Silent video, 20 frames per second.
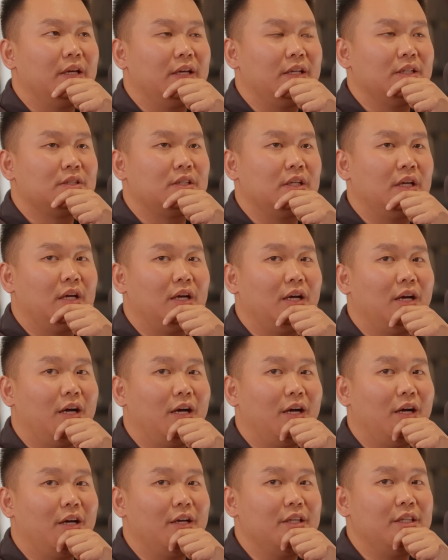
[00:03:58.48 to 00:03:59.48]
is
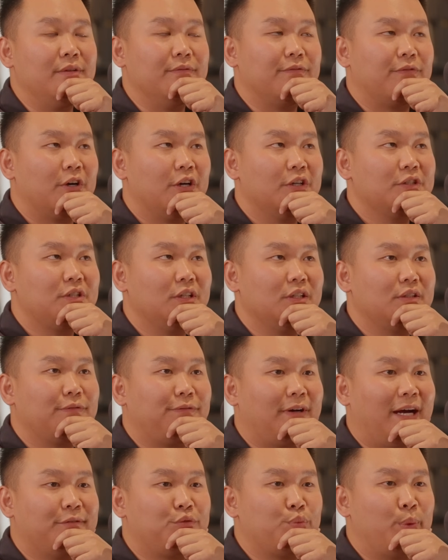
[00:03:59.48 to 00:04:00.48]
a inverted
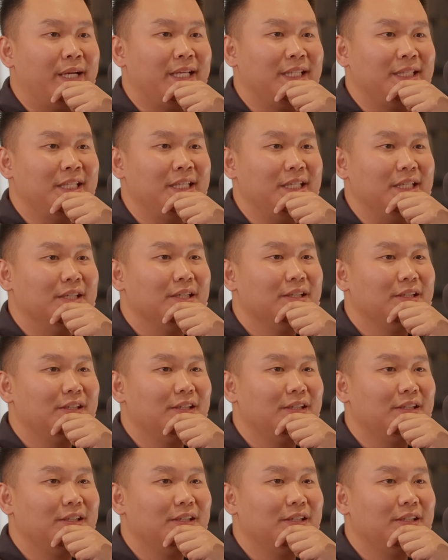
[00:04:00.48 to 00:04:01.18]
520D.